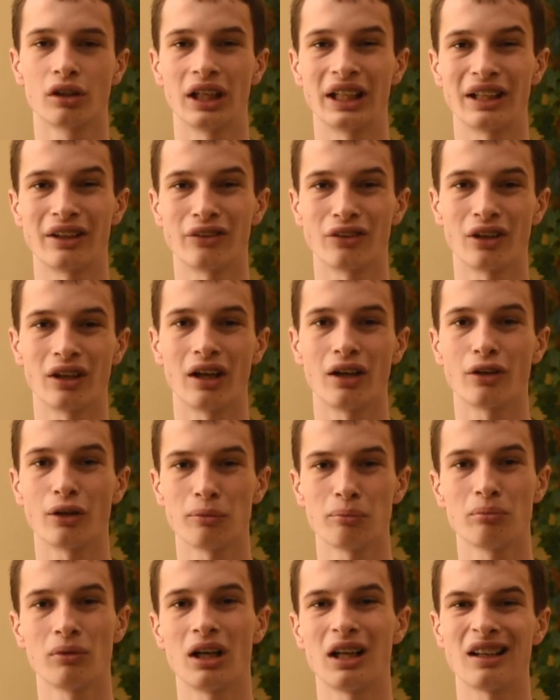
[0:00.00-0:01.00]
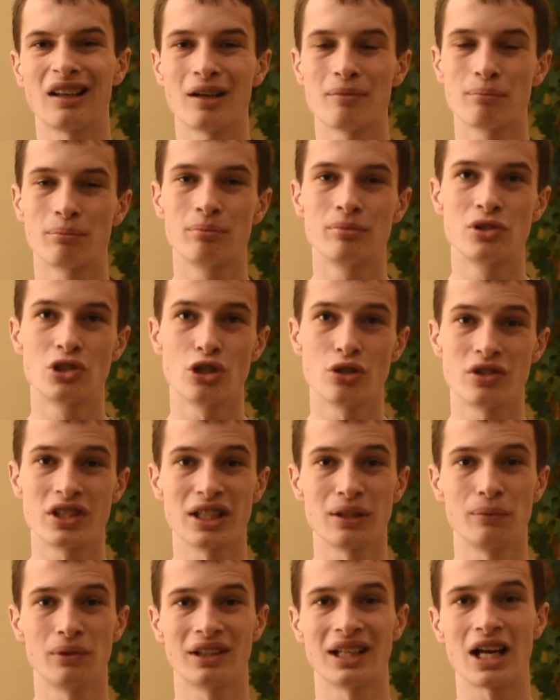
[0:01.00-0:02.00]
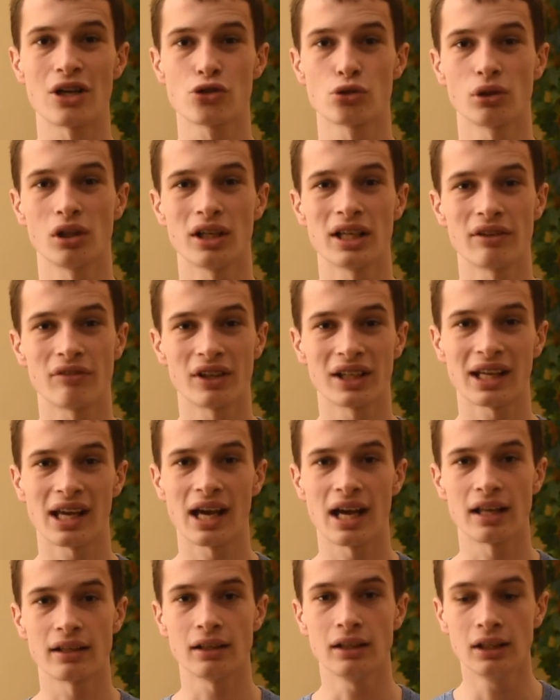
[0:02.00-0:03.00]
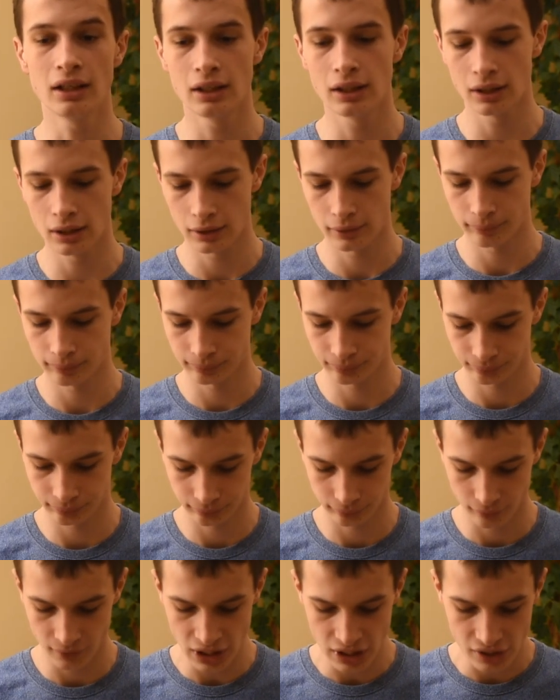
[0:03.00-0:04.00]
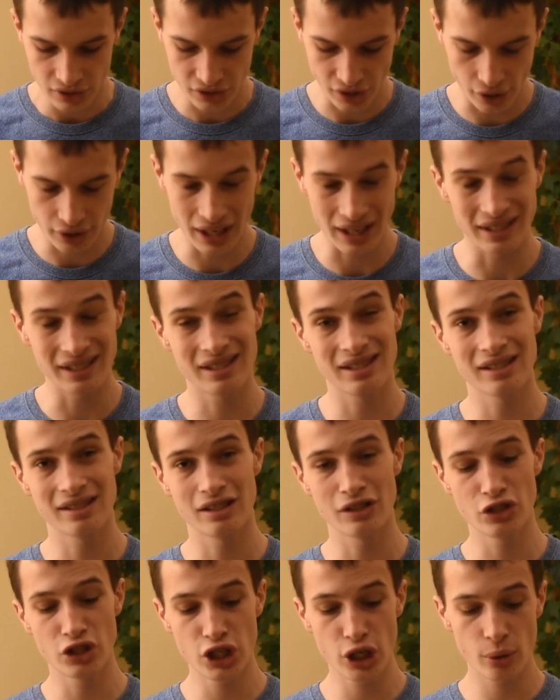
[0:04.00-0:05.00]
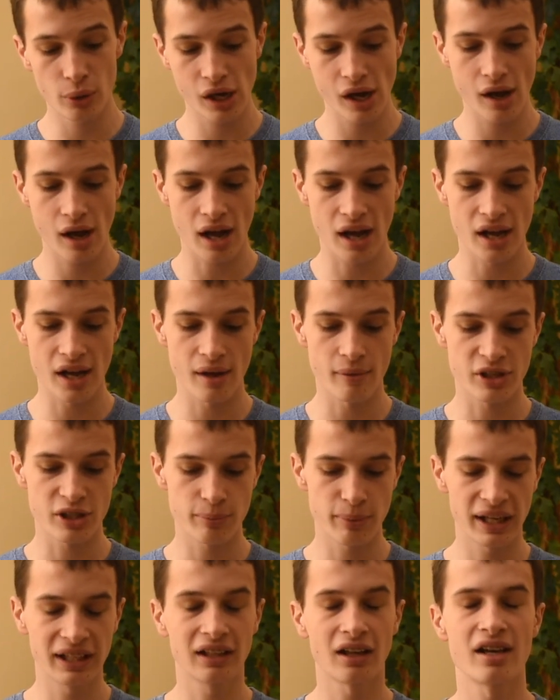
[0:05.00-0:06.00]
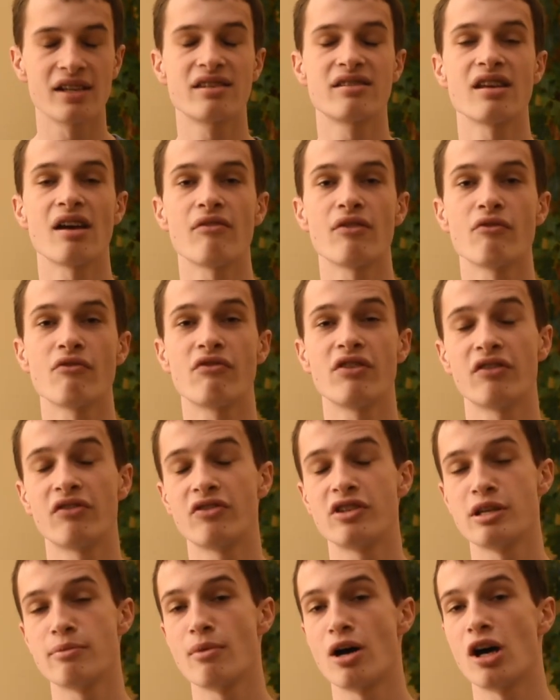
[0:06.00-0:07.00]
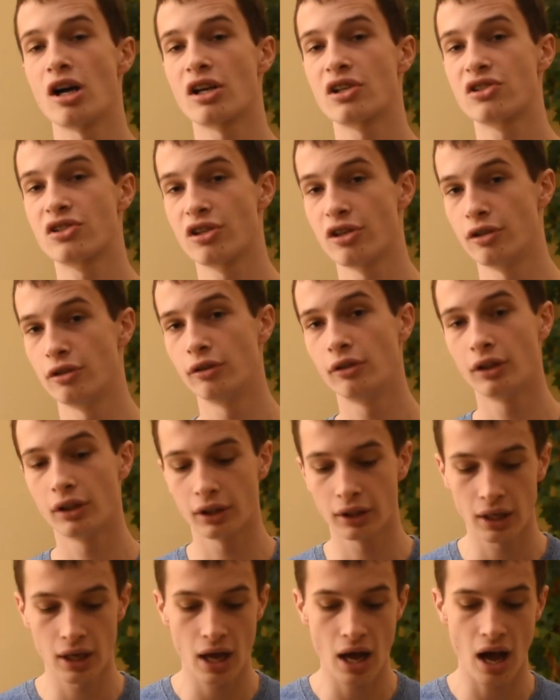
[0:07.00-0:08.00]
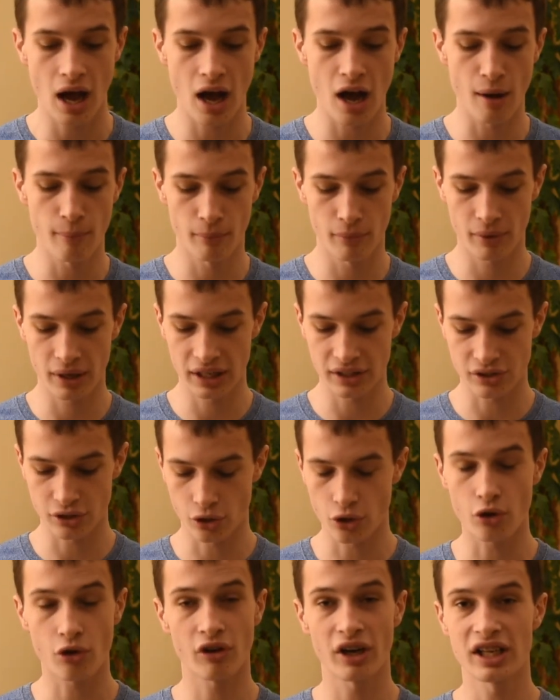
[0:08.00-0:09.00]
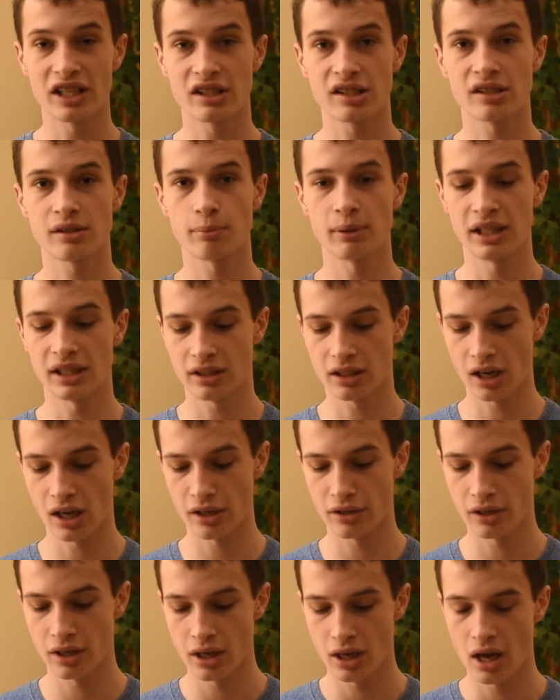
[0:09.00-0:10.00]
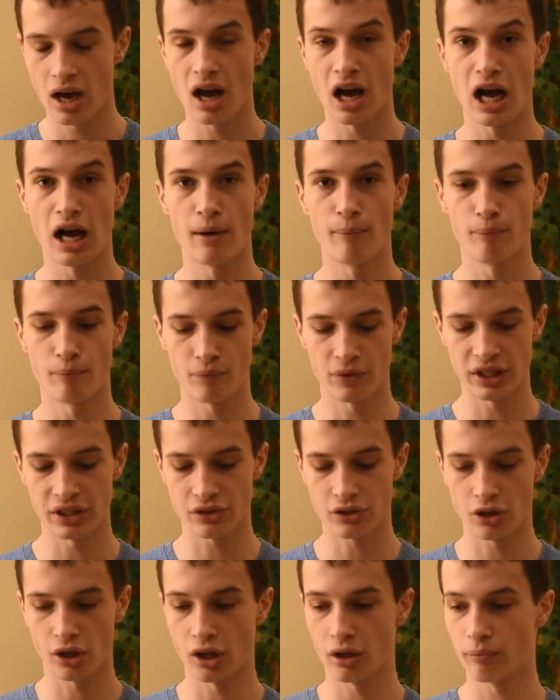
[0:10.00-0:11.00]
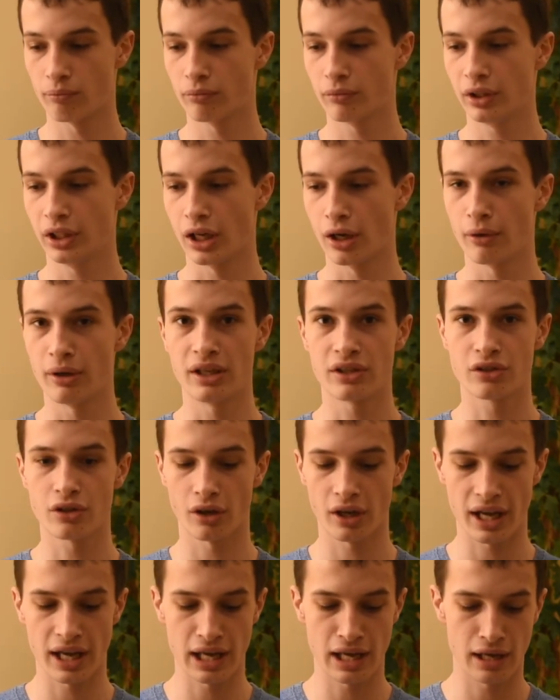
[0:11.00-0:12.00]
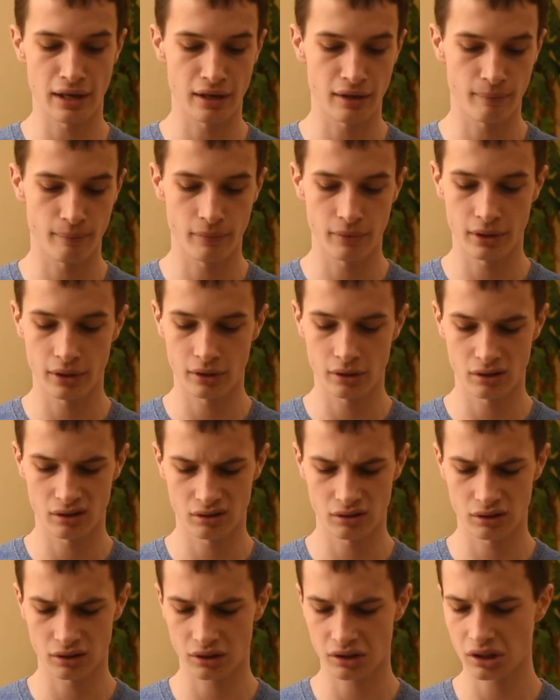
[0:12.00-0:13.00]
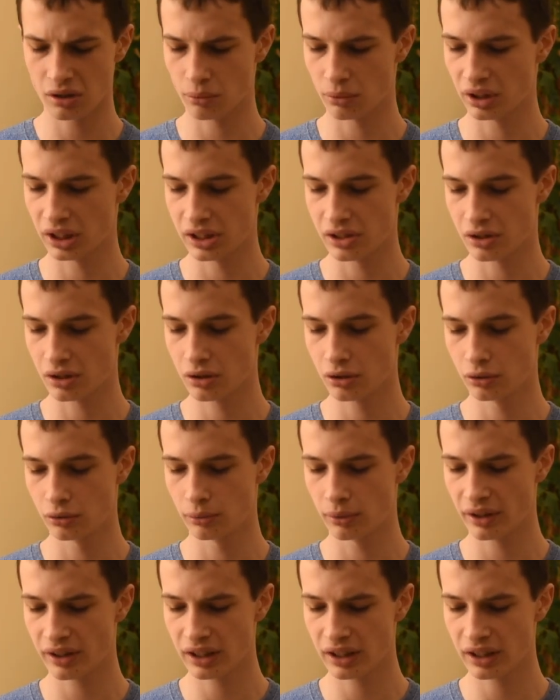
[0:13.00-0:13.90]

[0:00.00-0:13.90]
And I like shooting with natural light if I can. So yeah, this is the newer Speedlight 750 Mark II. It's a great speed gun. It's got a I don't know what these are called.